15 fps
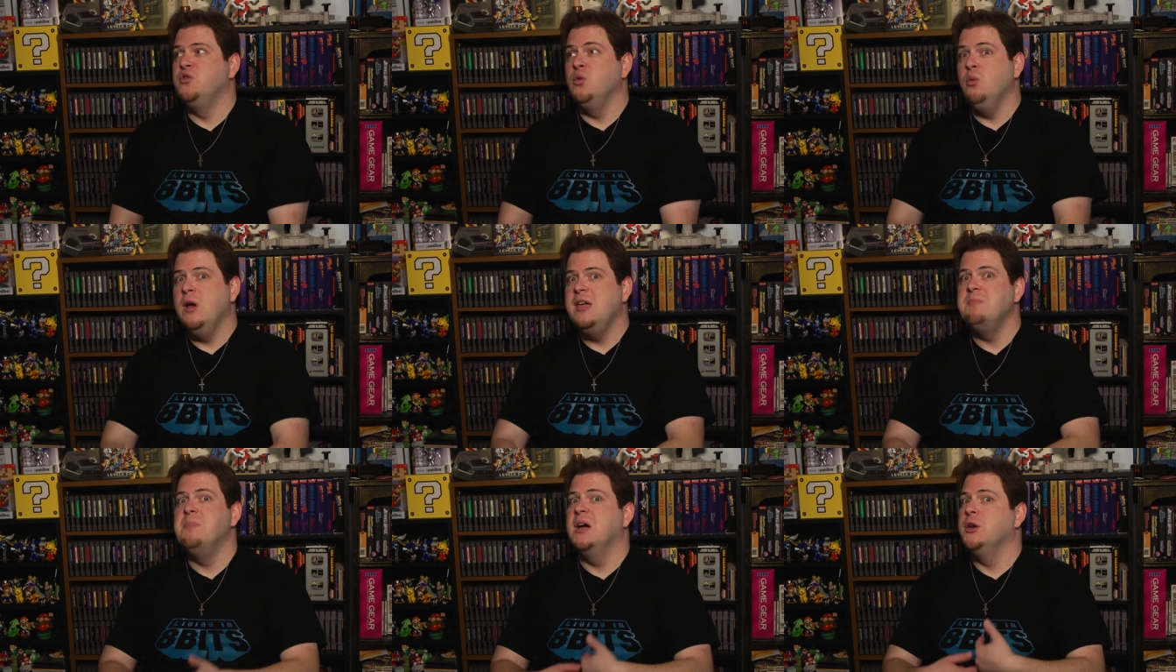do
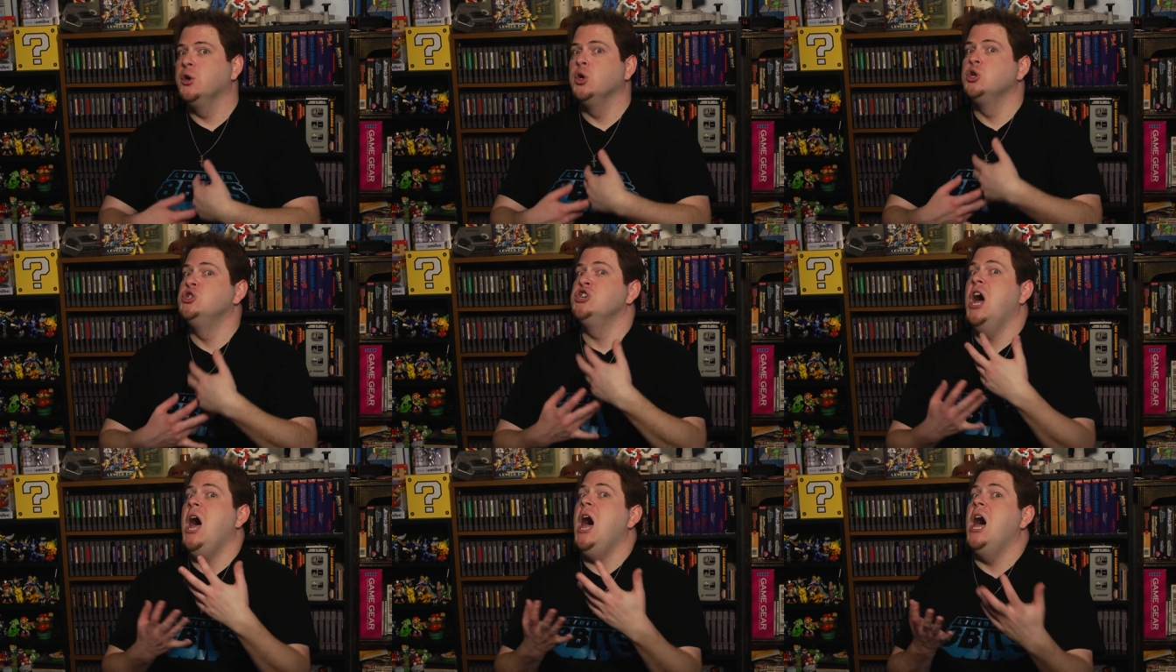a better
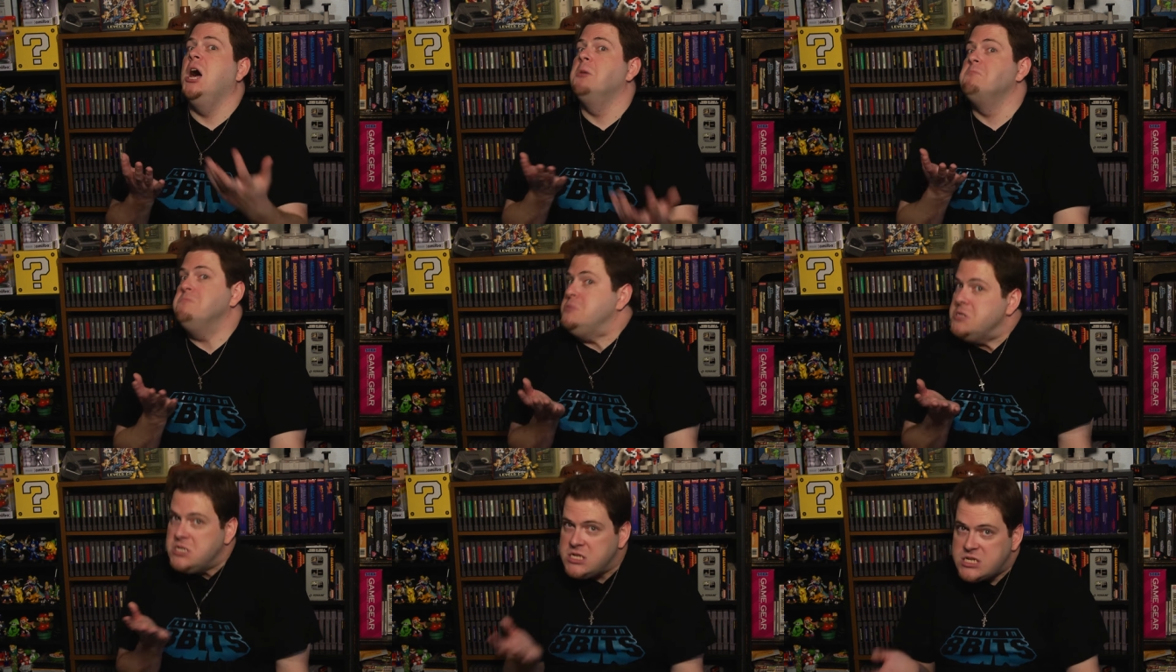job
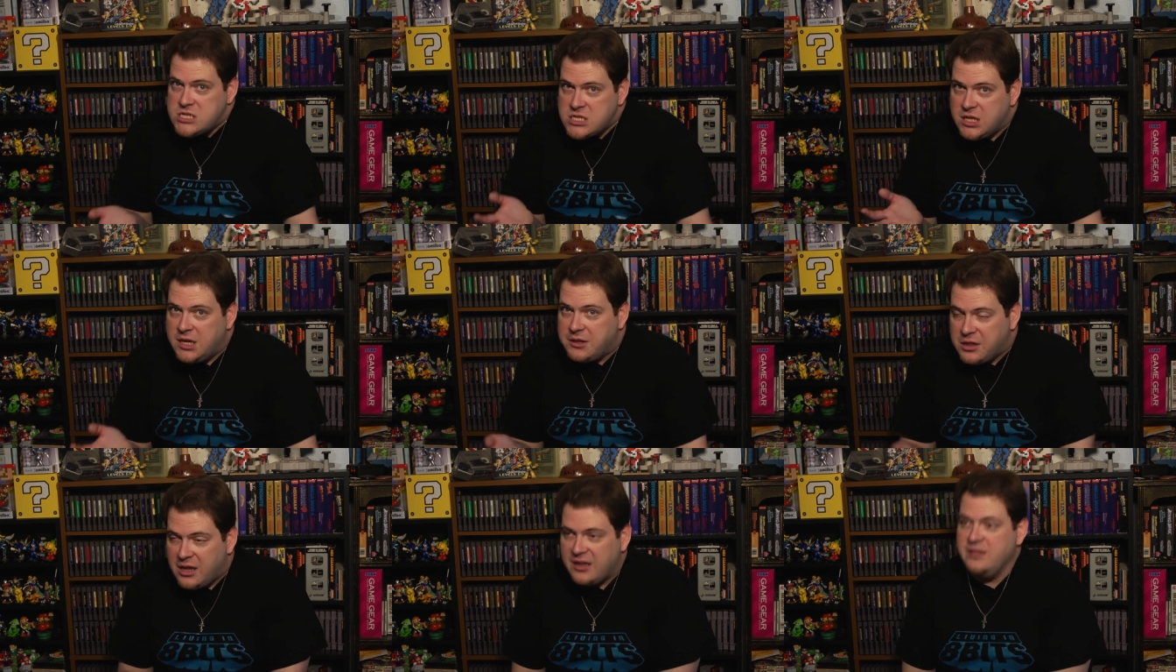
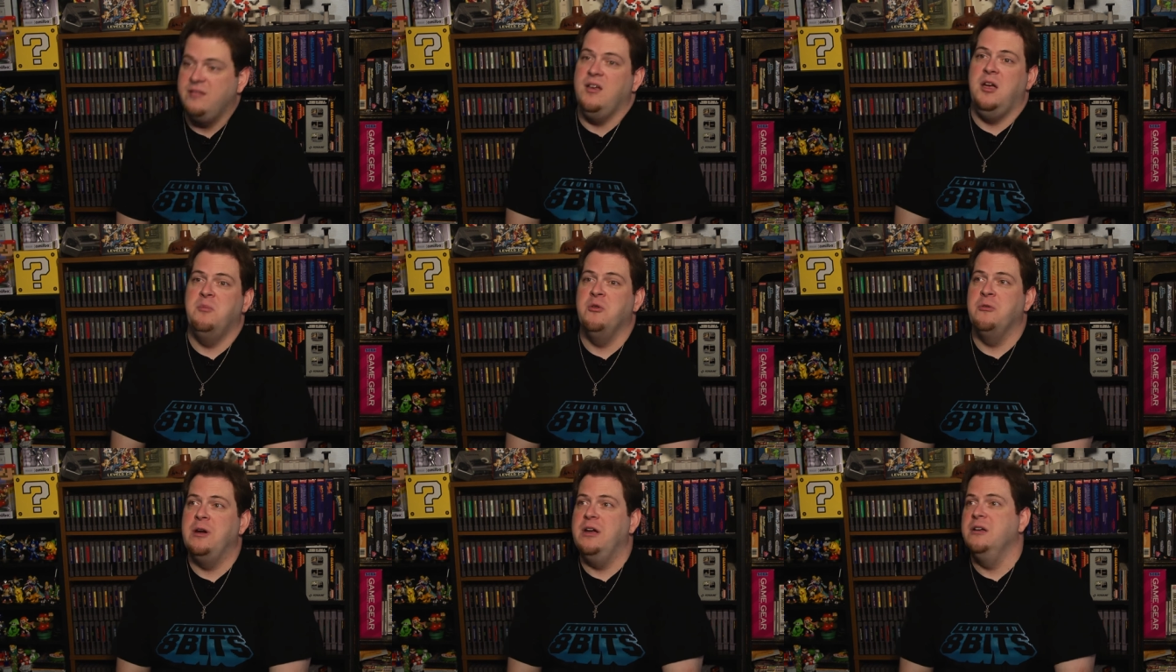a second
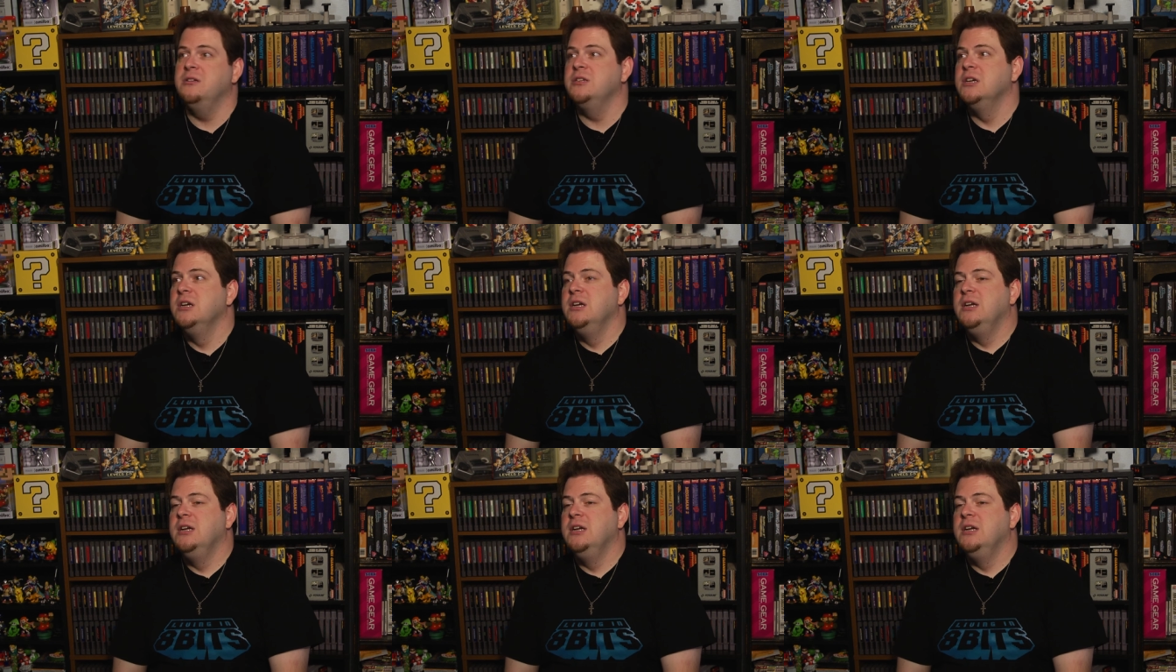time around.